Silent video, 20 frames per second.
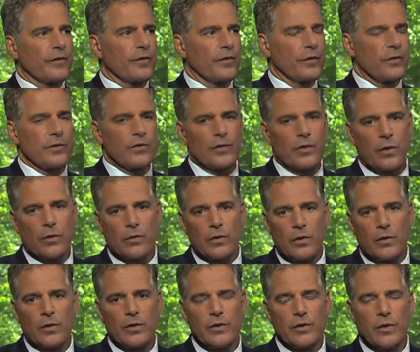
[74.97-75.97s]
for those of you who don't
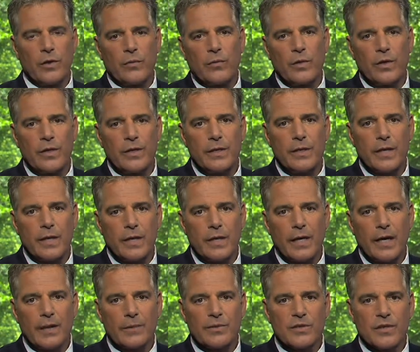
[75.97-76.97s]
know it, you can read uh,
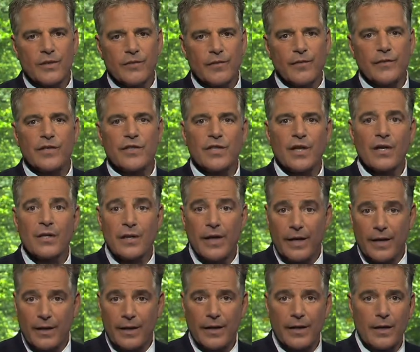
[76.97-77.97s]
Adam's stuff every
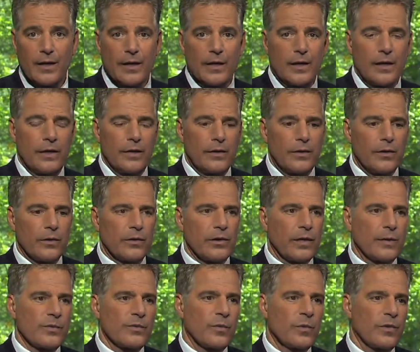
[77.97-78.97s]
Sunday in the New York
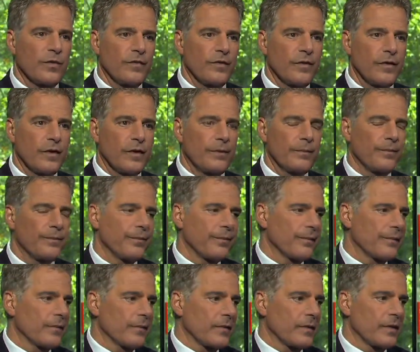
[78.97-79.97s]
Times. One of um,
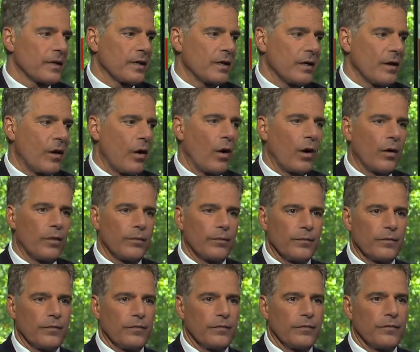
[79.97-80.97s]
uh, our
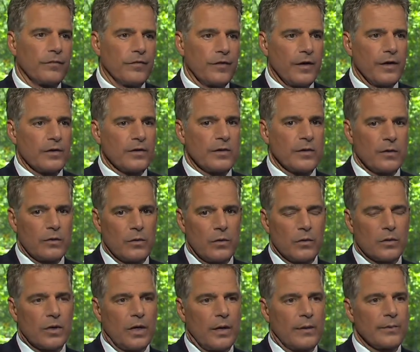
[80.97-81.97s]
friends and
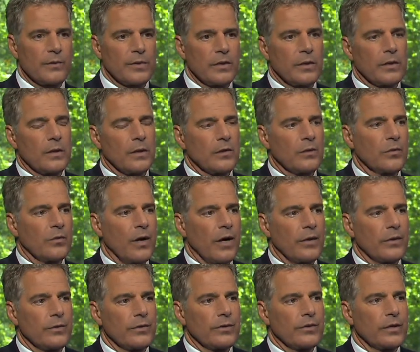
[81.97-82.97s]
longtime uh,
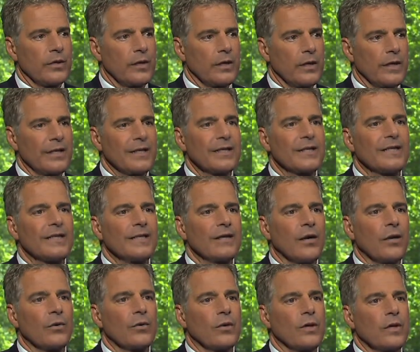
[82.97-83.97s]
underwriters, uh, Annette
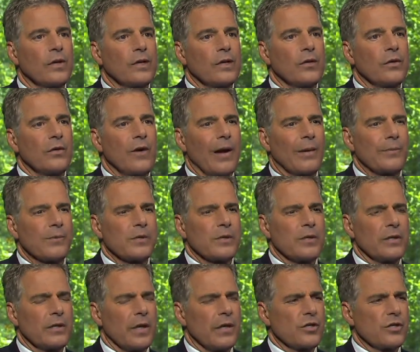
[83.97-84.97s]
Catino, you
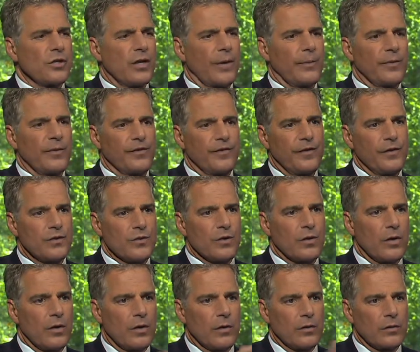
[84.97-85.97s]
actually happened to feature
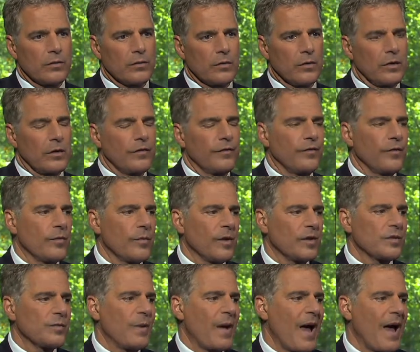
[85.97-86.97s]
her yeah. a few
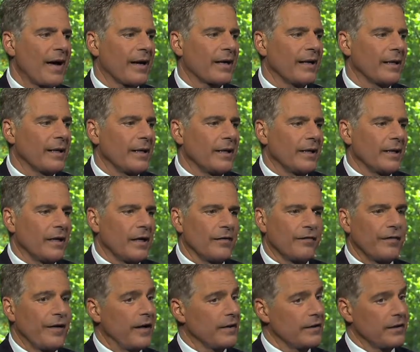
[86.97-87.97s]
months back. A
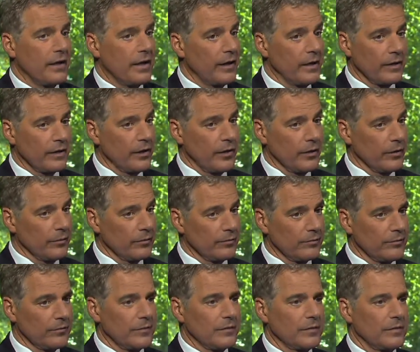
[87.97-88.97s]
fascinating leader.
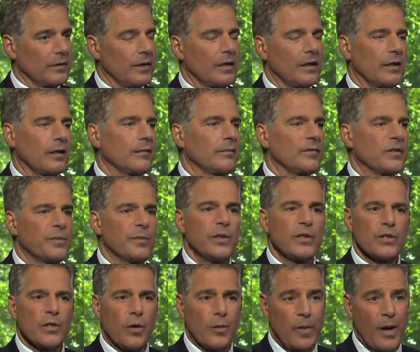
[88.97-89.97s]
Yep. Um,
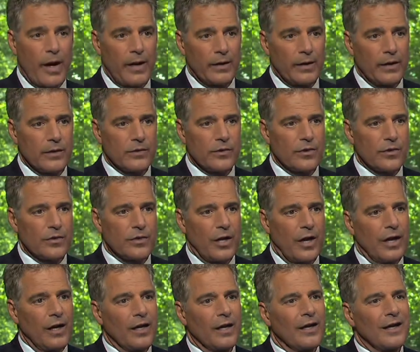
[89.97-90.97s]
speaks her mind, let's just
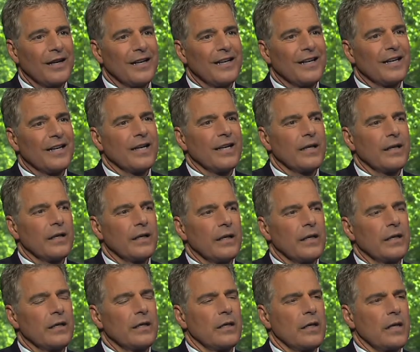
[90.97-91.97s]
say. And,
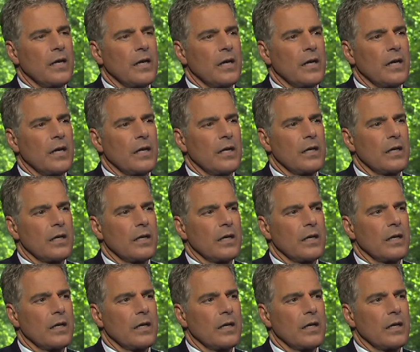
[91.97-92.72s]
and, and